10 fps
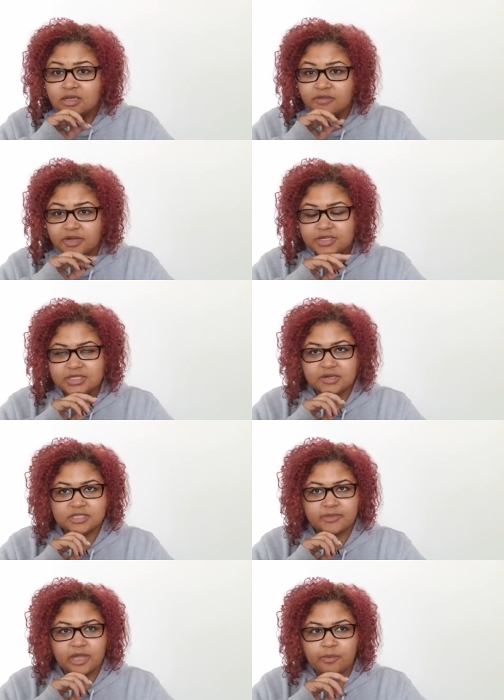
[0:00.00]
You're very
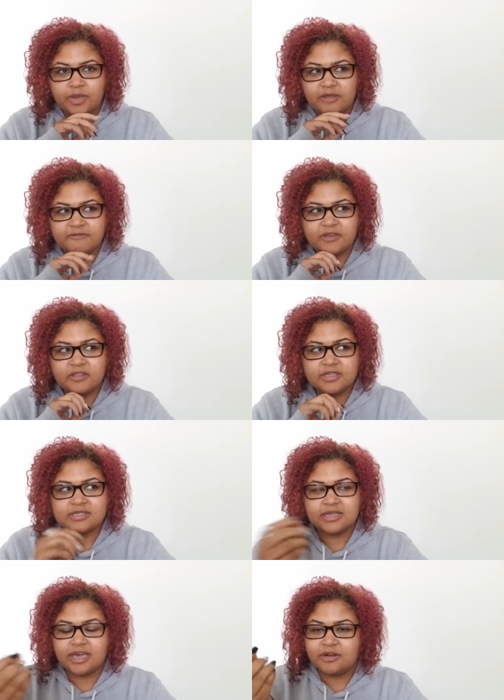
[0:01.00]
serious about it. But I feel this
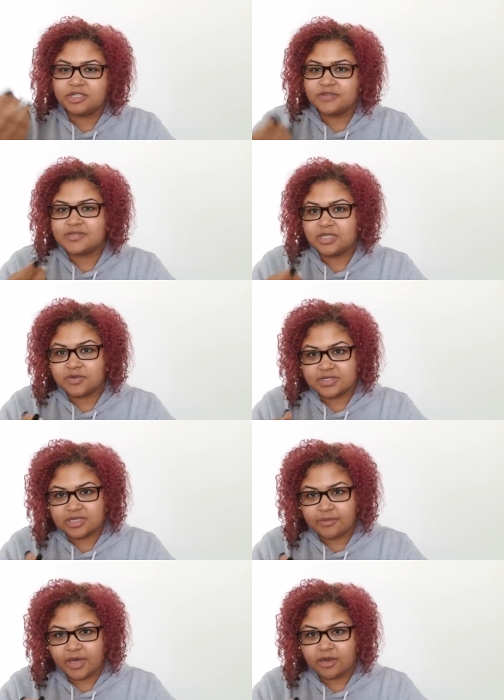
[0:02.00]
like energy of
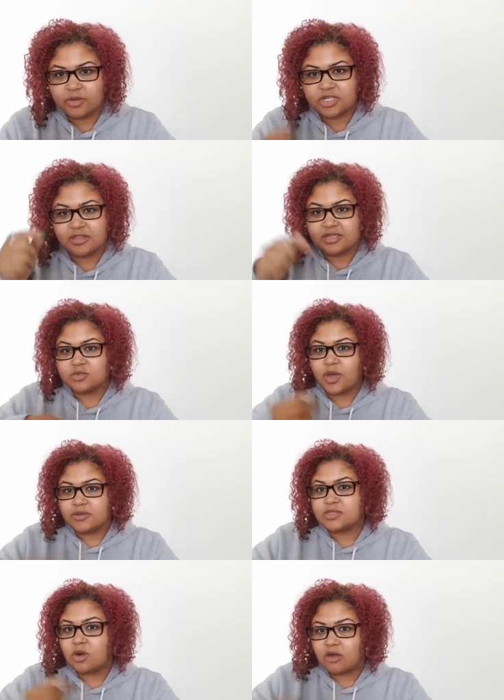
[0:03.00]
secrecy about it, which I think is why it
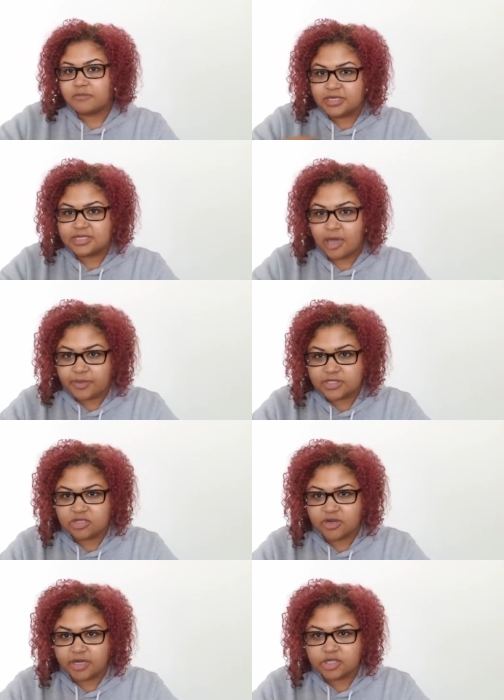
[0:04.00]
was so hard for me to tap into
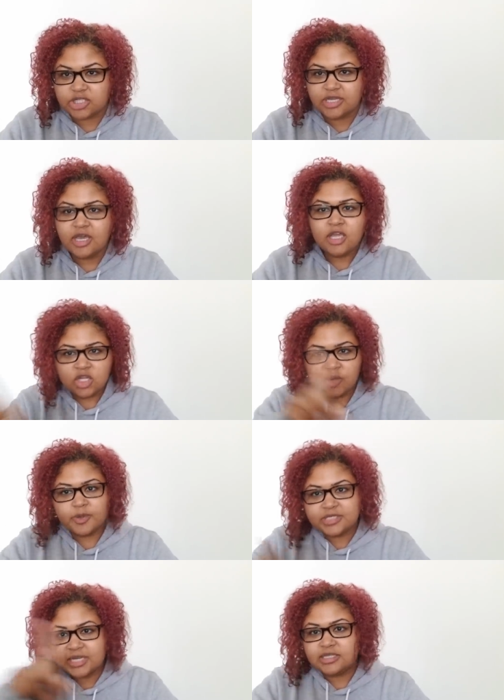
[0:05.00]
your energy. You're
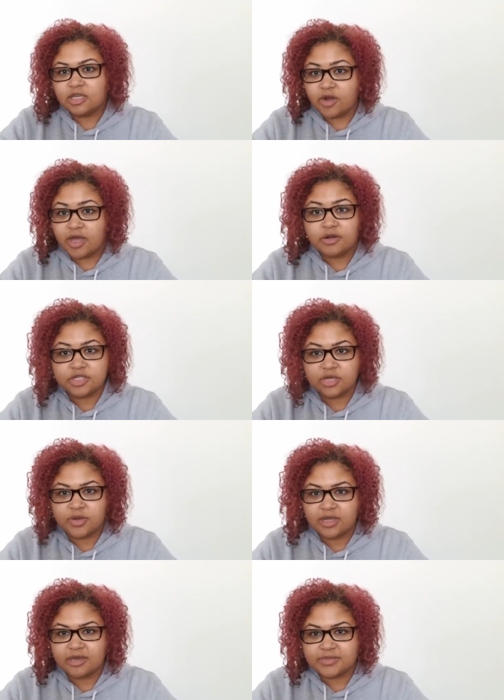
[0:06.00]
protecting your energy when
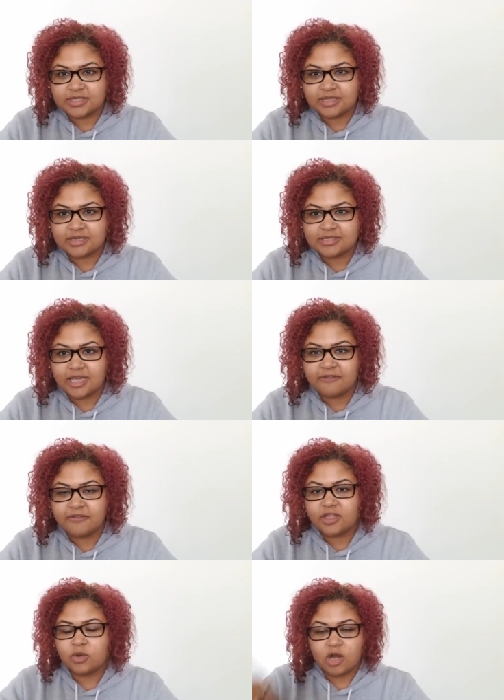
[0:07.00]
it comes to this. I
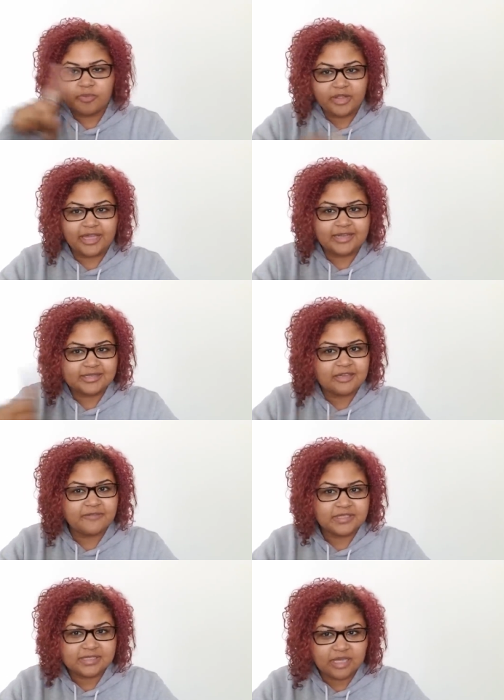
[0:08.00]
feel like you are planning stuff
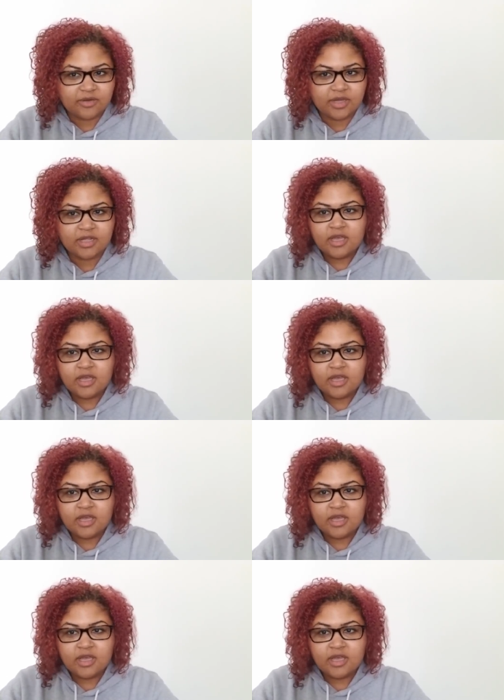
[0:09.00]
in secret.